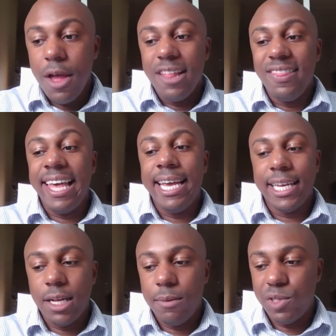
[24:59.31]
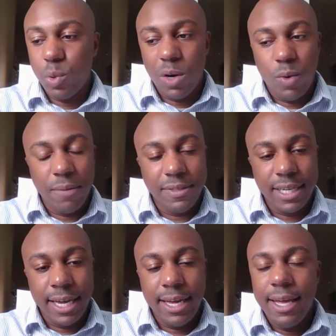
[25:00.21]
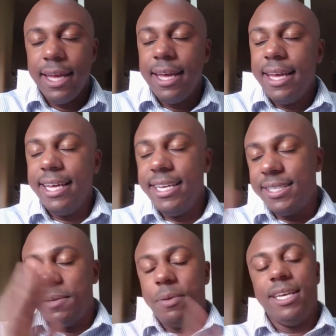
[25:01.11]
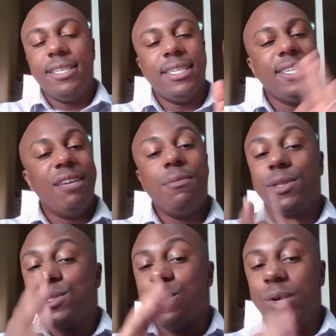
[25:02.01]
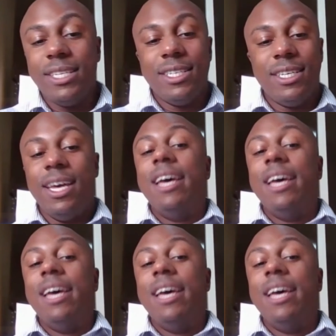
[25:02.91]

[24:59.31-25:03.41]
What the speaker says: they can come to our website, easy peasy lemon squeezy,